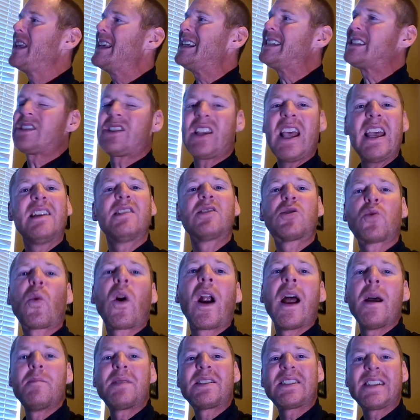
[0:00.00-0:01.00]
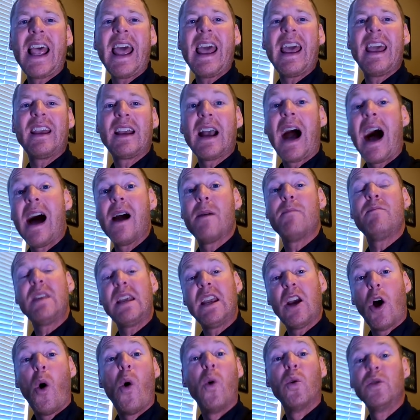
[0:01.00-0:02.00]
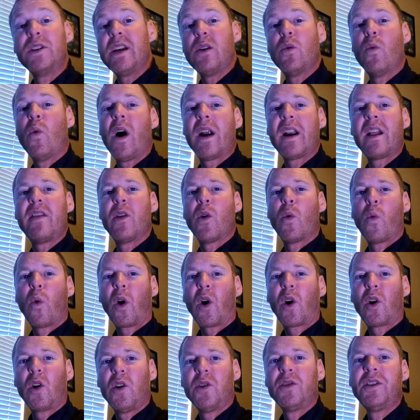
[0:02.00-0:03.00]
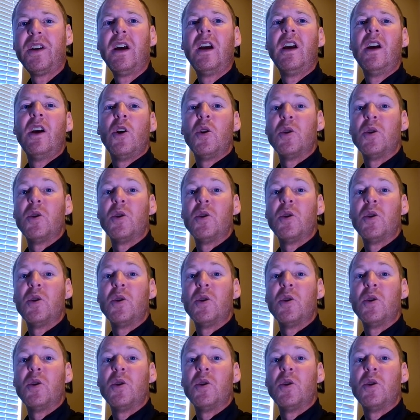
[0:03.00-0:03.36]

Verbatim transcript: these things where I'm saying I'm the only one in the world